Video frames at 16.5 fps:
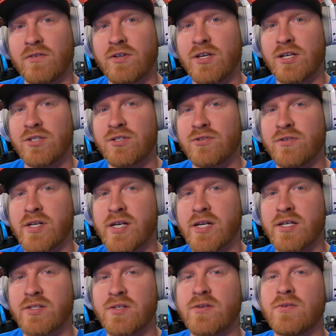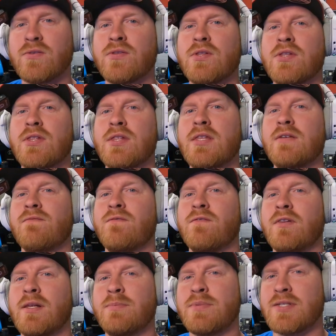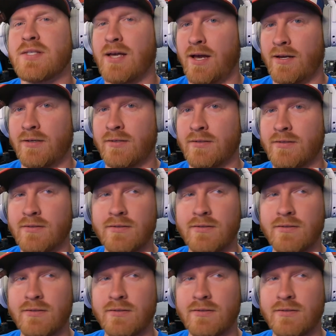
catch you guys on the flip side.